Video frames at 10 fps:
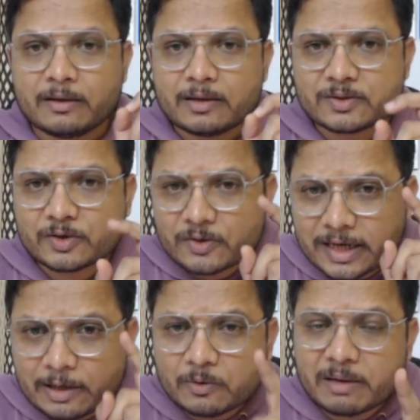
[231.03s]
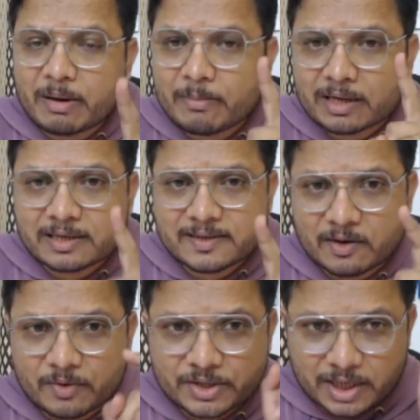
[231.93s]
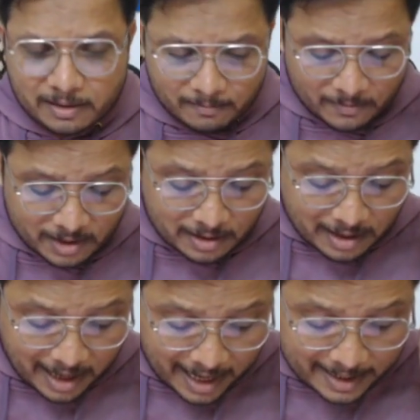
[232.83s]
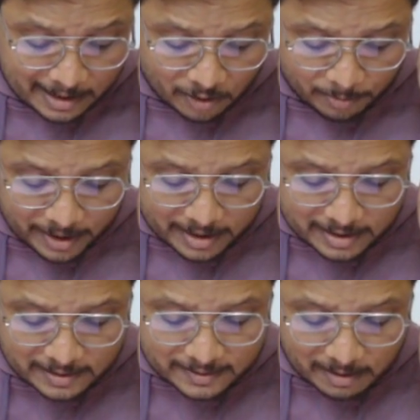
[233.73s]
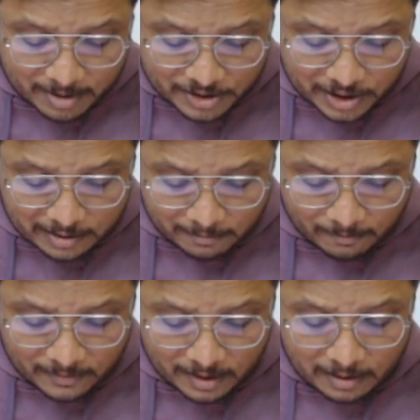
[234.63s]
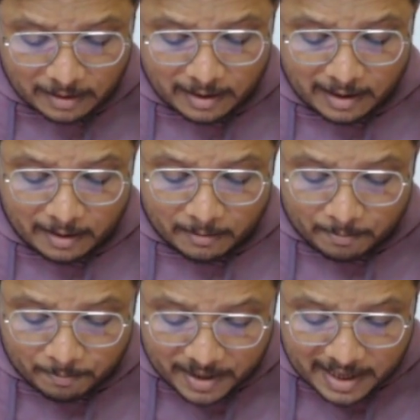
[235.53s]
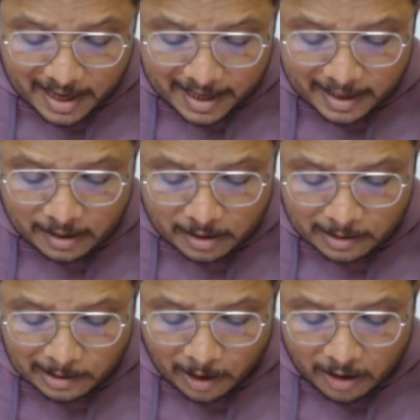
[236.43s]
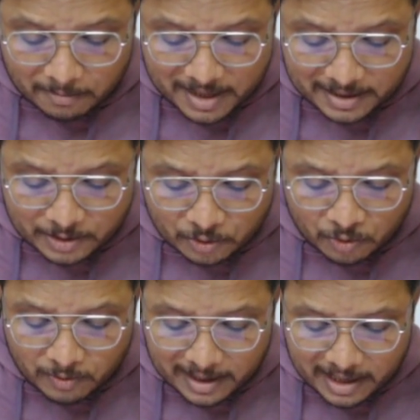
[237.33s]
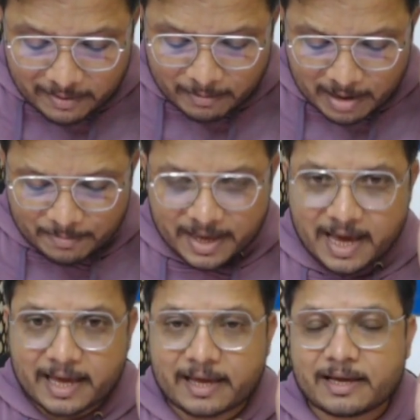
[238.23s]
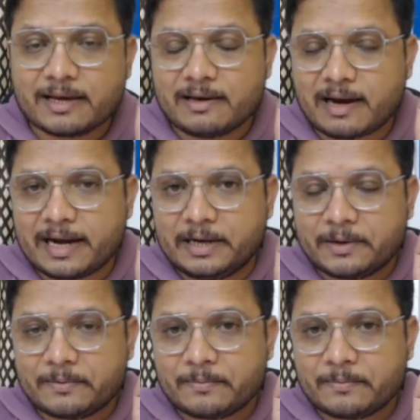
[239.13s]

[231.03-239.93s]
So you need to remember this equation. Entropy is summation pi log base 2 1 divided by pi. Right.